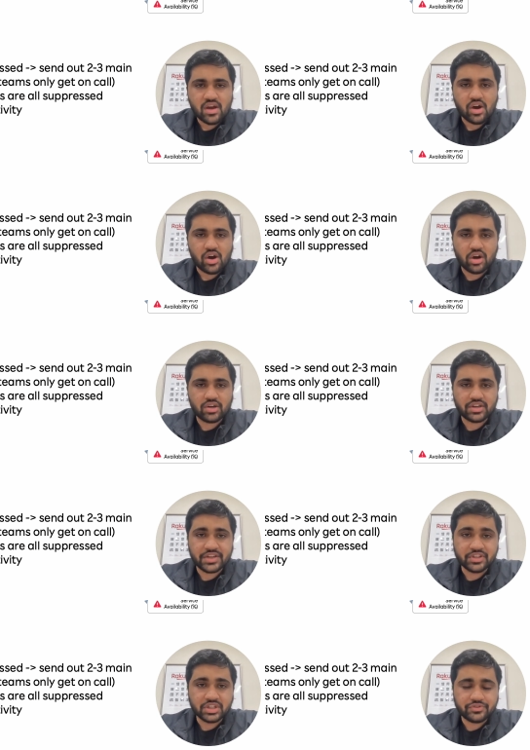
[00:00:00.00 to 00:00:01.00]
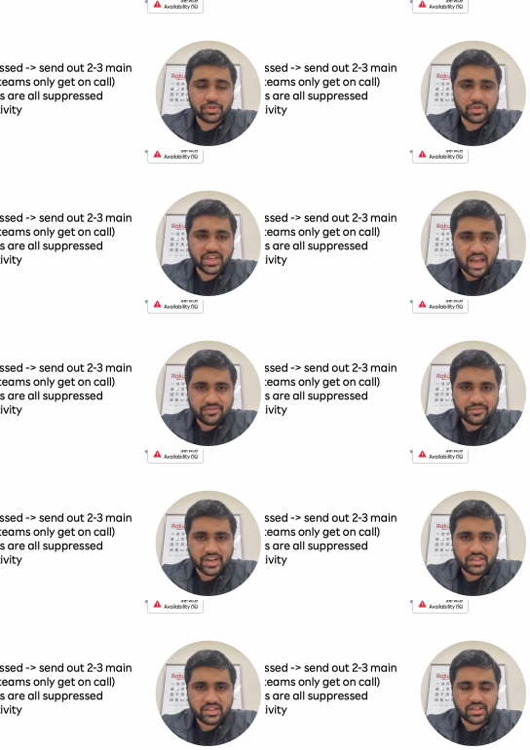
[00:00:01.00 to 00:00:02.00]
Or even if you can
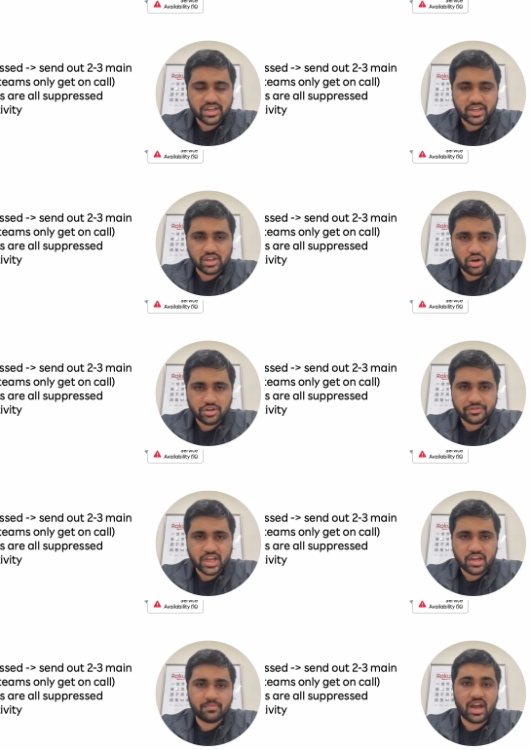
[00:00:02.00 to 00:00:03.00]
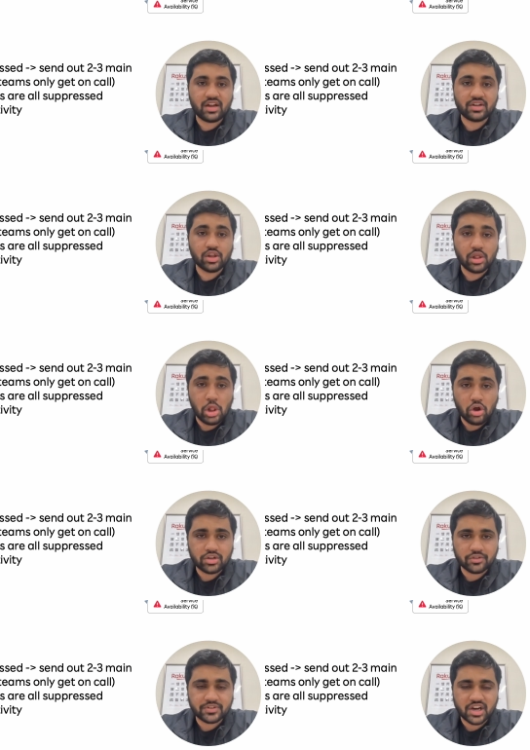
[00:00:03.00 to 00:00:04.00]
find, it'll take a lot of time and a lot
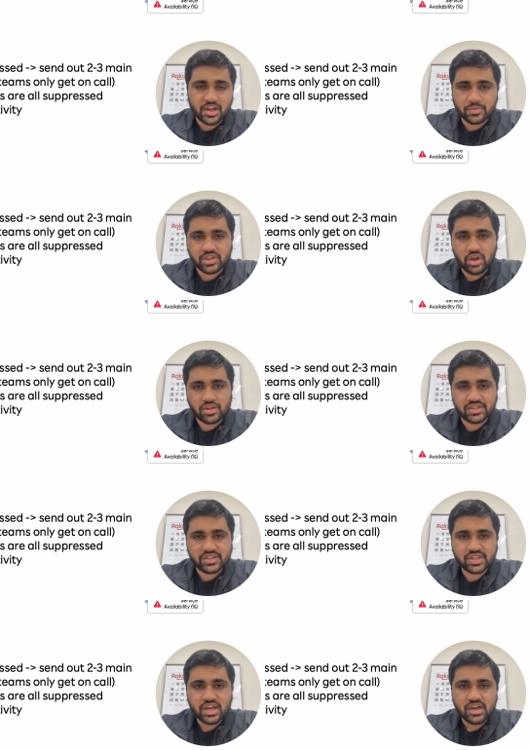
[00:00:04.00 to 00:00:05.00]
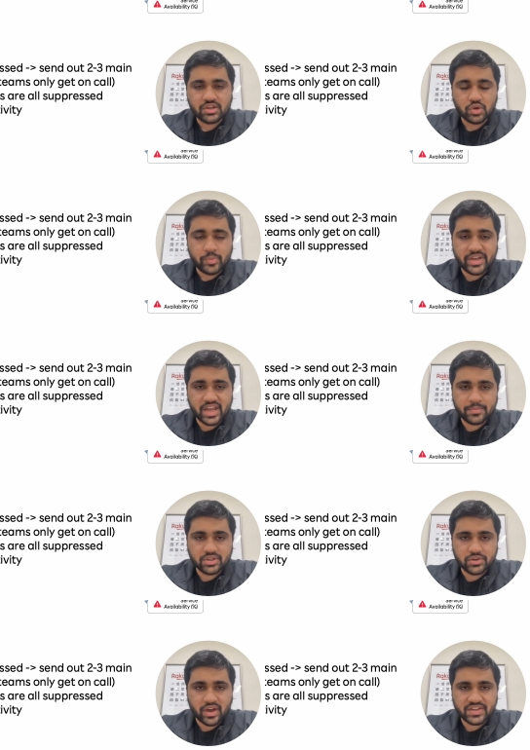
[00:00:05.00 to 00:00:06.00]
of tribal knowledge to be able
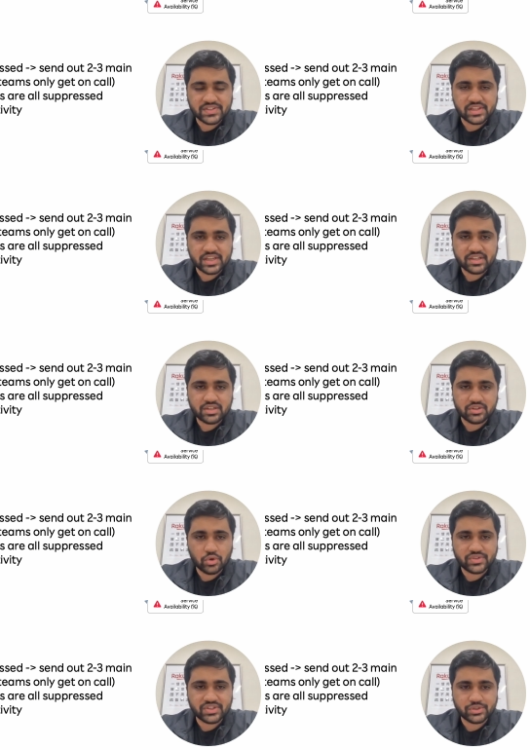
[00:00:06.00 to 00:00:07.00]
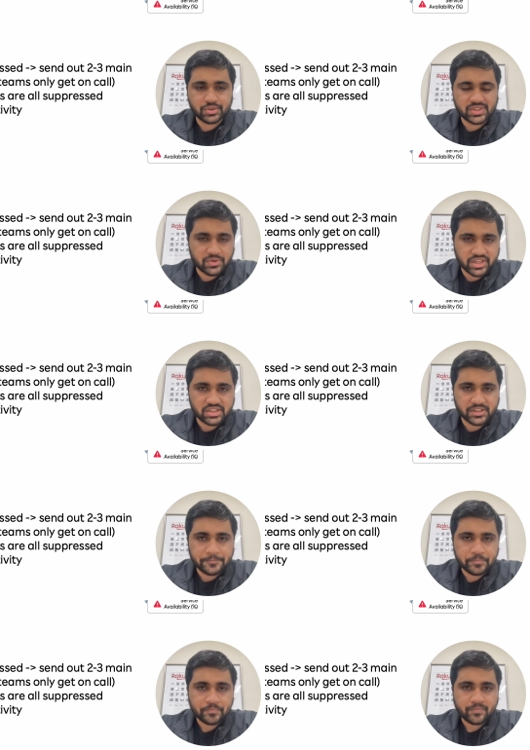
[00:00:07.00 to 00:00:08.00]
to isolate those issues quickly.
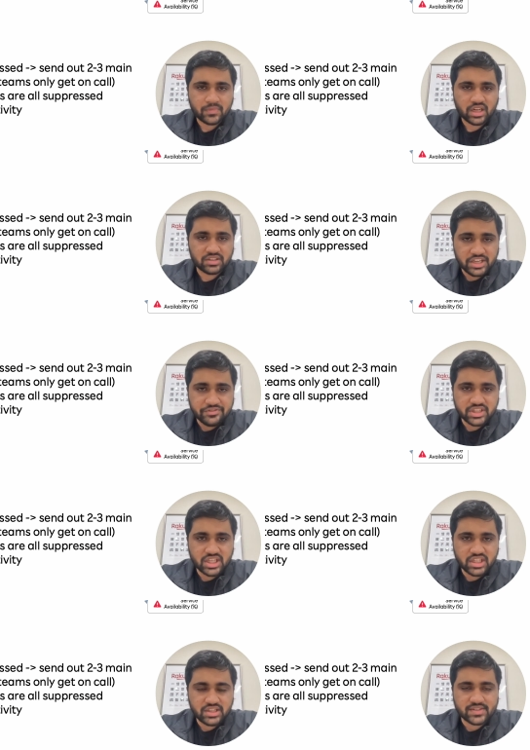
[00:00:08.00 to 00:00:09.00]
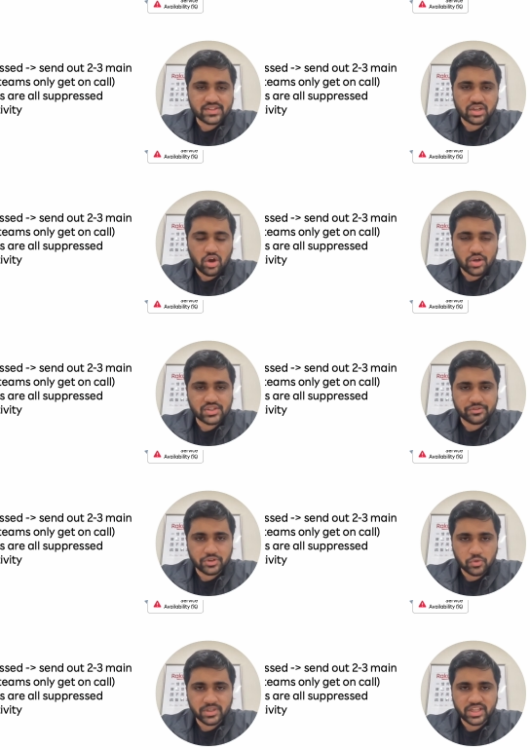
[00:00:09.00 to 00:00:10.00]
Even then, there's the cause of
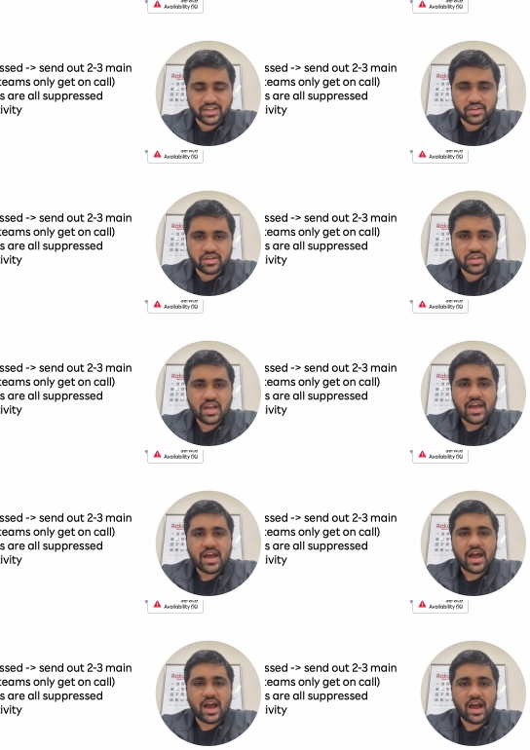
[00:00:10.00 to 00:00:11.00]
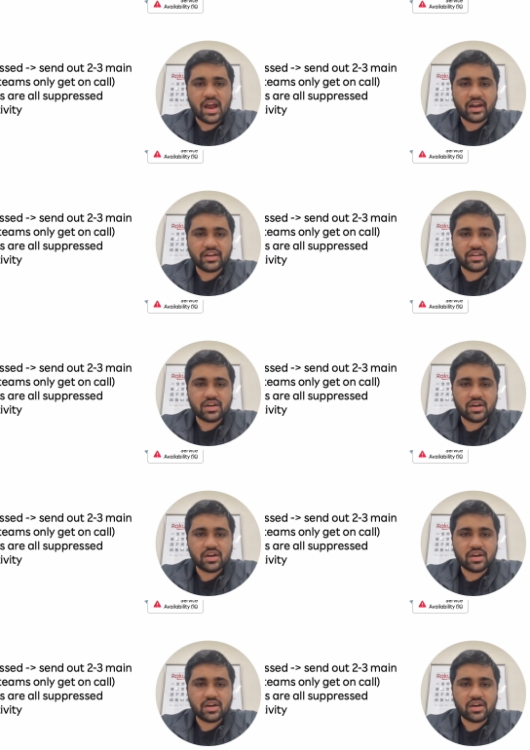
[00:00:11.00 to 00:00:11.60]
human error, and